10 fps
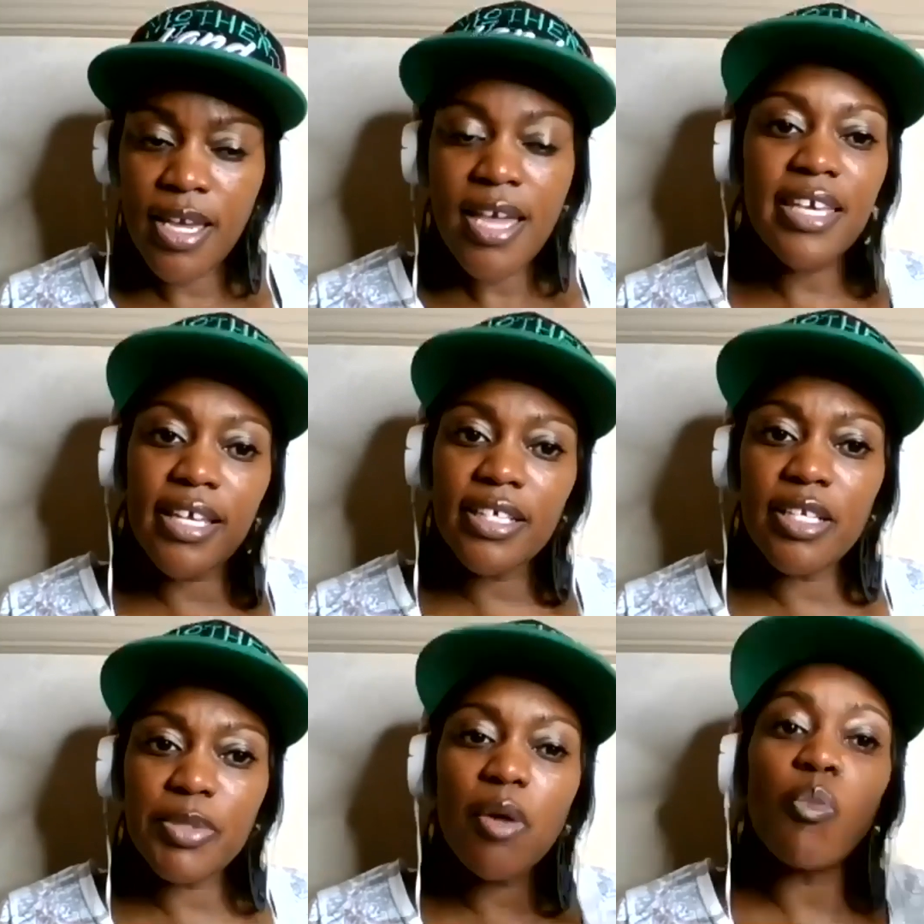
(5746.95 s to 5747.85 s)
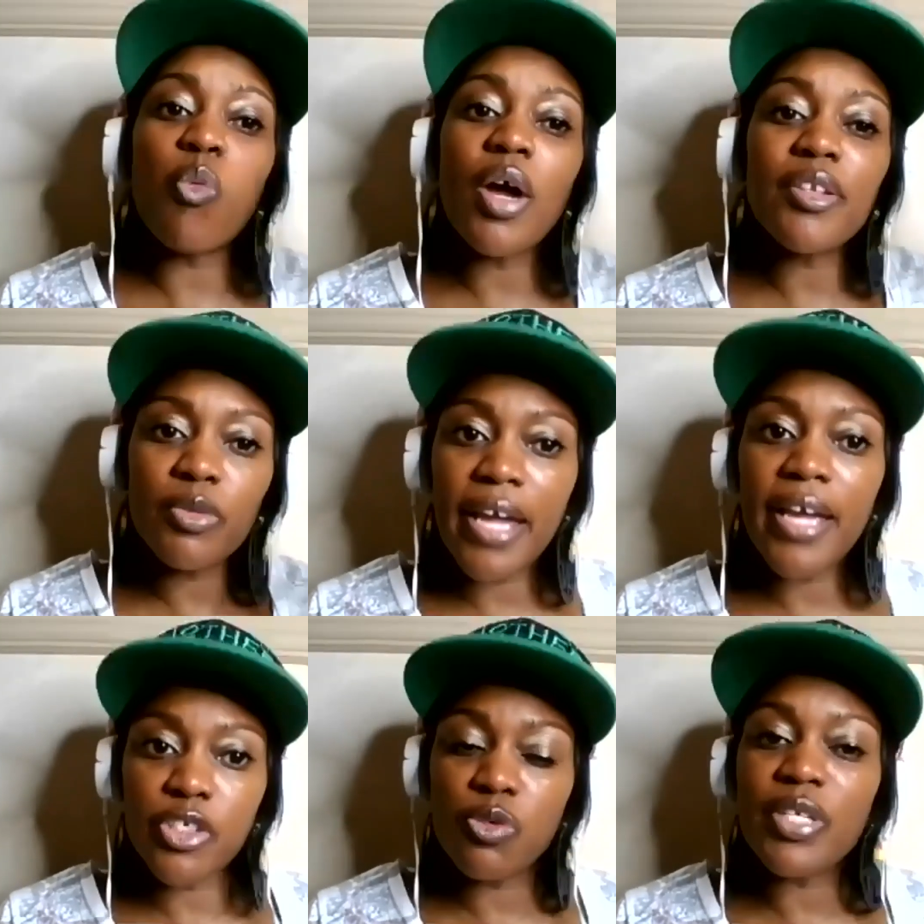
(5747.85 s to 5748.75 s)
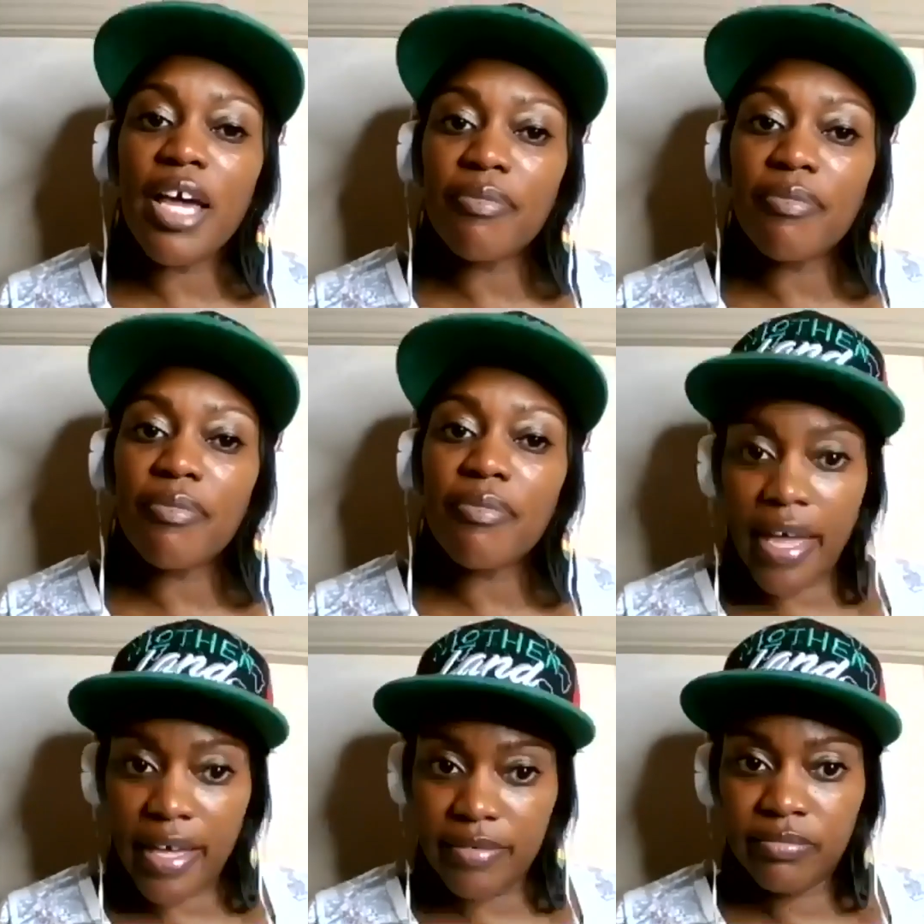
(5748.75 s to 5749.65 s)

killing themselves? What do their issues have to do with that?